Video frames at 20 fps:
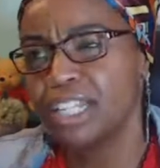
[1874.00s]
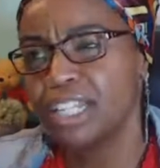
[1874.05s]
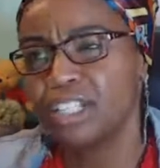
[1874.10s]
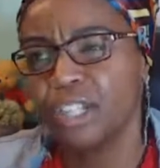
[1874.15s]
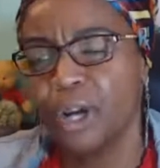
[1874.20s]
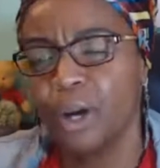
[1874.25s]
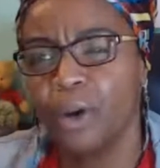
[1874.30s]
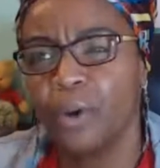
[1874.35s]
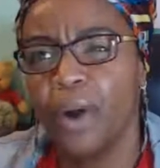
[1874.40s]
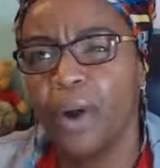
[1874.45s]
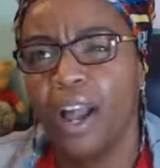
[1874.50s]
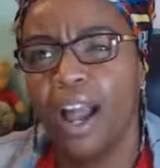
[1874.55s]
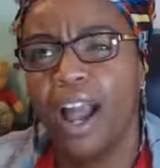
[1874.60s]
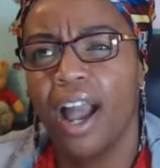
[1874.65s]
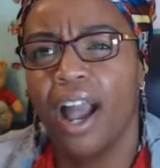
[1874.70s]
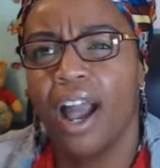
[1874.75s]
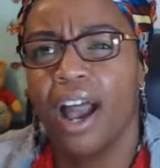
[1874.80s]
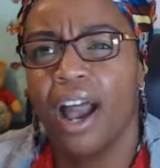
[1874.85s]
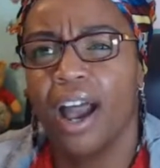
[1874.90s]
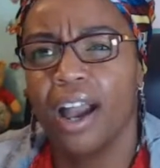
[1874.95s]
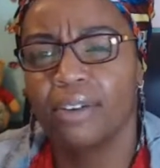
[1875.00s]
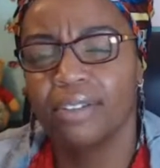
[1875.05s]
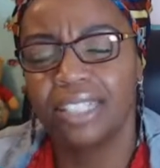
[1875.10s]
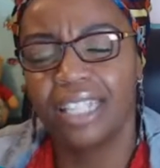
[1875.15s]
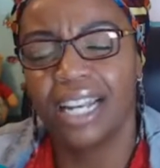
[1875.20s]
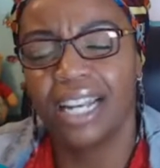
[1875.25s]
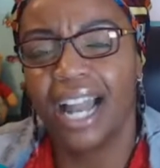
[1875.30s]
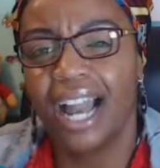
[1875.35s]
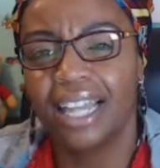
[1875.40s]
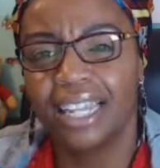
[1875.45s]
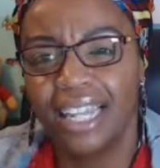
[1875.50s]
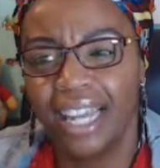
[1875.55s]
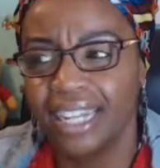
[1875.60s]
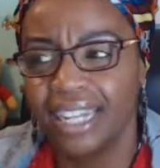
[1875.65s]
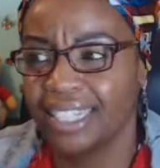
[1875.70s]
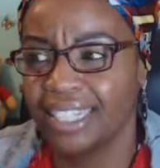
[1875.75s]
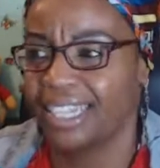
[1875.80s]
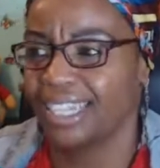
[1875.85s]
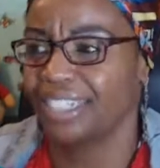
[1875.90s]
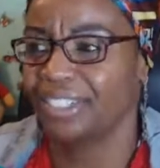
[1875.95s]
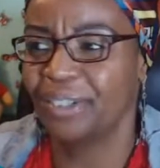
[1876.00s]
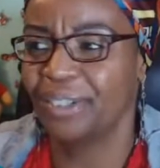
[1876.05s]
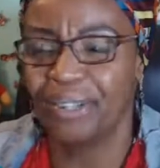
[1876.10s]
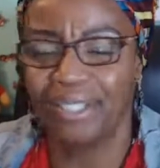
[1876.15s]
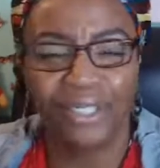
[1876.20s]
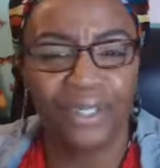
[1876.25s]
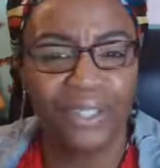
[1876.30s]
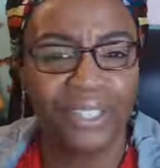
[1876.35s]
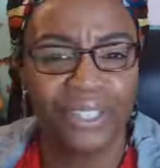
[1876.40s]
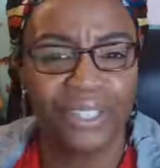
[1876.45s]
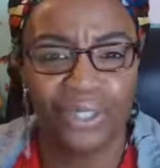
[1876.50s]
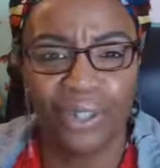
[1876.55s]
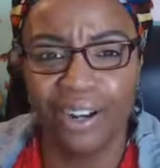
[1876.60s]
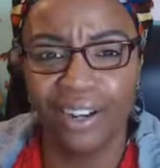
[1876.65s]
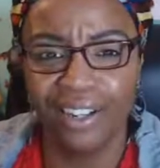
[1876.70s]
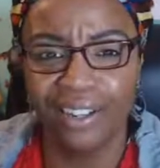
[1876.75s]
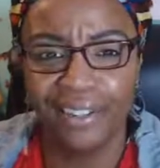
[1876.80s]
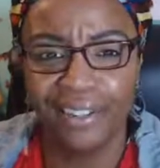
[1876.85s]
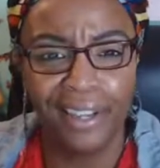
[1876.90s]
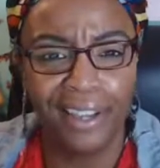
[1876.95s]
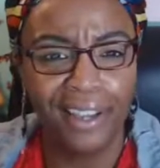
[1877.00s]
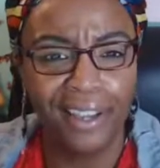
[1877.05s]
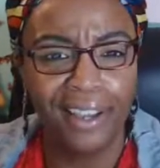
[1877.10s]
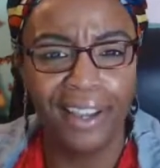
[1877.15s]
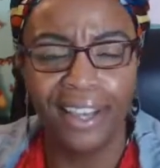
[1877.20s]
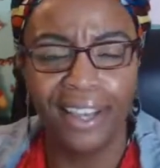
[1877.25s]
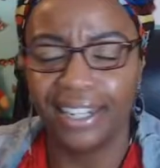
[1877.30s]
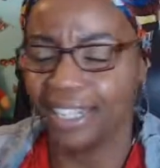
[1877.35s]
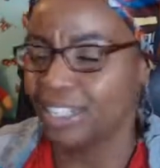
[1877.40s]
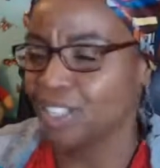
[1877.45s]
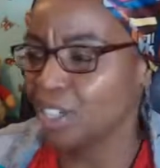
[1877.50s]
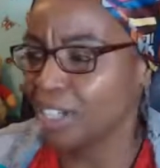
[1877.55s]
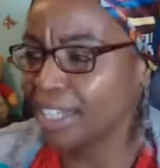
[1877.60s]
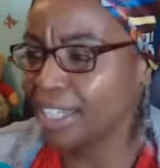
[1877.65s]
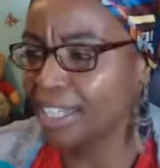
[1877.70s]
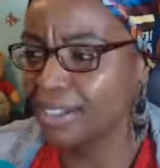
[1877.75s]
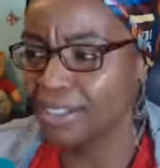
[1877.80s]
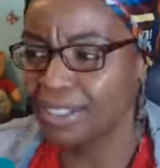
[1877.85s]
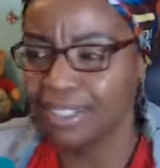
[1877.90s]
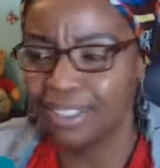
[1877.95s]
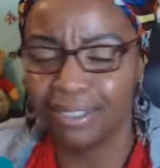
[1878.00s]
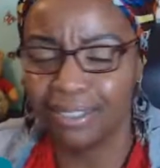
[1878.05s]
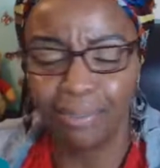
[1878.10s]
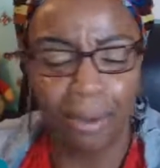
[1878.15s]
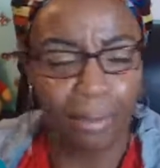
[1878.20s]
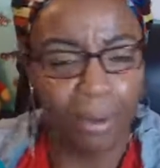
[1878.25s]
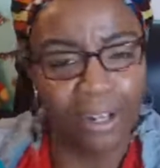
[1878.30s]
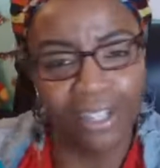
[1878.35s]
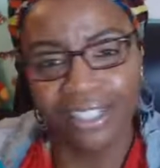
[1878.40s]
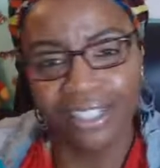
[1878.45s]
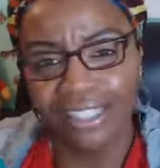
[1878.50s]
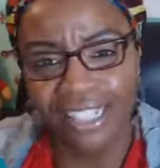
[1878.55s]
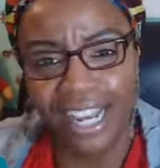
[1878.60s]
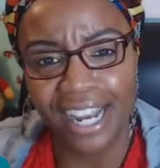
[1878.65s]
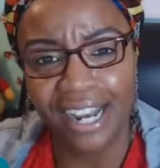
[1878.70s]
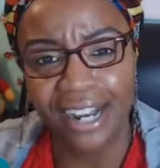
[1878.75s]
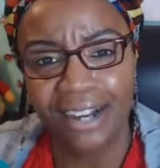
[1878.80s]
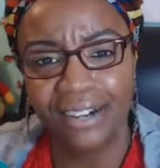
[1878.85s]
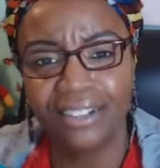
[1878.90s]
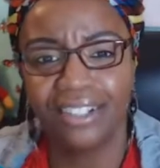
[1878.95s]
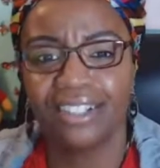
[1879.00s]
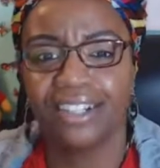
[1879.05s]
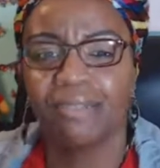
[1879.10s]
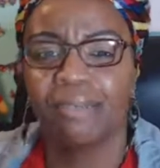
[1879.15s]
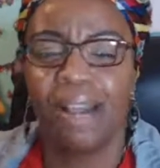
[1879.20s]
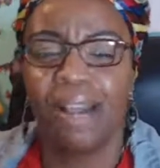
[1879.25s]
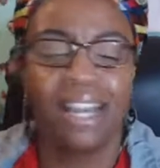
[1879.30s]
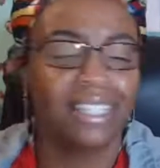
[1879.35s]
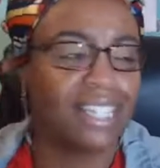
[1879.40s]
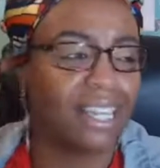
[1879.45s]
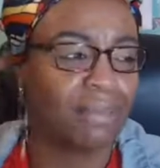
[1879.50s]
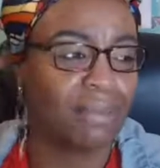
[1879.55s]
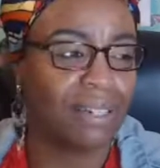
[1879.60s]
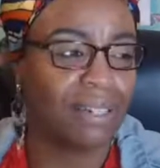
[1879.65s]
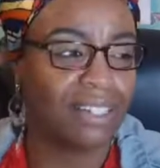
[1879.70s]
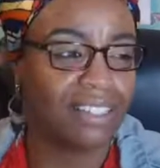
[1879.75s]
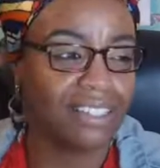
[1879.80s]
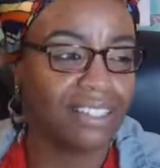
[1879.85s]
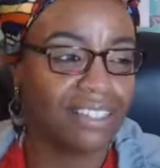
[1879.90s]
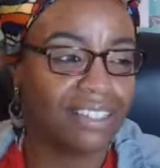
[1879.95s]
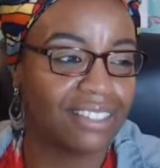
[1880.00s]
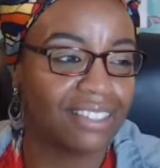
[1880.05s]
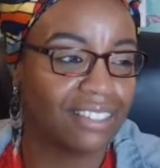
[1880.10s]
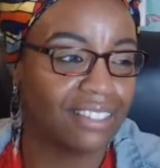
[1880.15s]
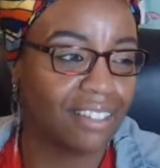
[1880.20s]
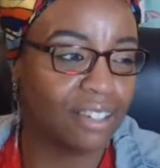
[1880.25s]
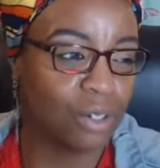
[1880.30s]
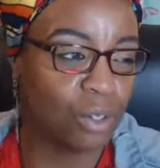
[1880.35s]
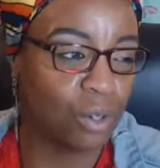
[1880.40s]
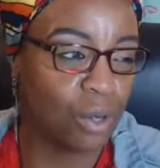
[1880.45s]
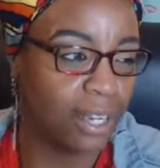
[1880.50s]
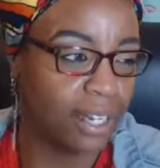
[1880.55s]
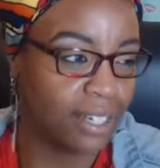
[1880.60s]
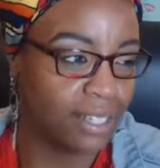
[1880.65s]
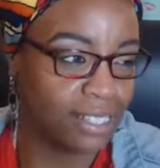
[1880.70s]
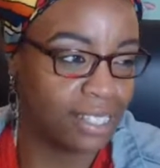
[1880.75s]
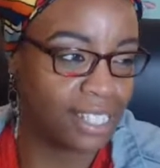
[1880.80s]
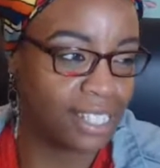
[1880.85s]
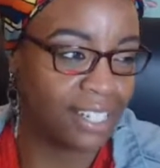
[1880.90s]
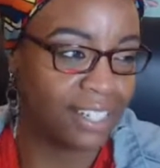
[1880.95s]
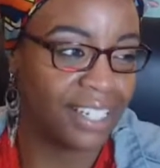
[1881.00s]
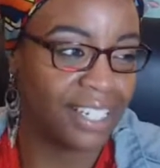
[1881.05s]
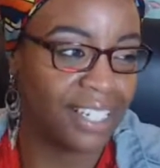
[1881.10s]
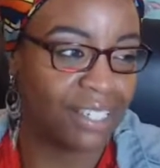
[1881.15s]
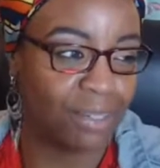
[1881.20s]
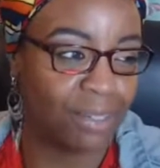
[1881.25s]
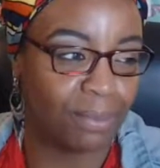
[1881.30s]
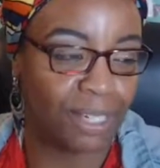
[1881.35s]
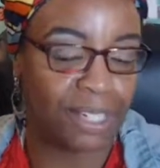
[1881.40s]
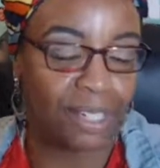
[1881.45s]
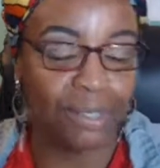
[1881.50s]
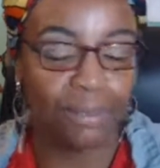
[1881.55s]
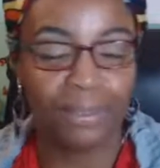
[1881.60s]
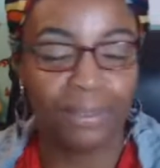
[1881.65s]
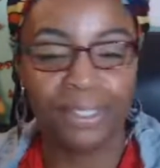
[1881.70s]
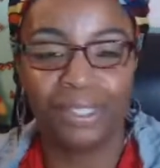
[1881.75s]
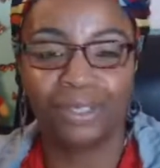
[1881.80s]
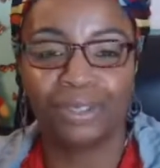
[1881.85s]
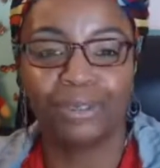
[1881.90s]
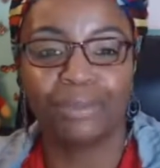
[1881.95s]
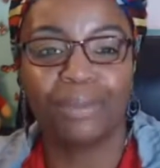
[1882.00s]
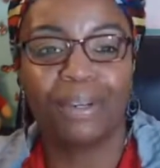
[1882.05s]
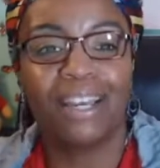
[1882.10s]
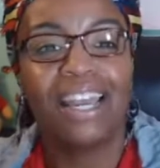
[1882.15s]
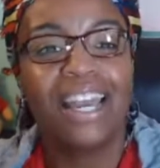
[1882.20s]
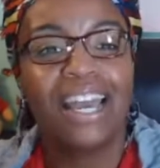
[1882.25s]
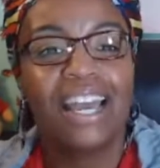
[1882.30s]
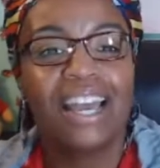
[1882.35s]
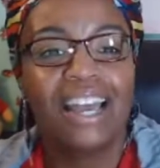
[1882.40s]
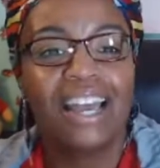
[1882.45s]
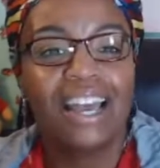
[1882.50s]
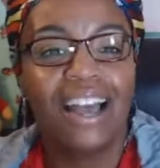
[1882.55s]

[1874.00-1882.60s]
And so I was like, I like that. And so I started drawing, and I started getting these, my markers out. I hadn't got my crayons out yet or my color pencils, but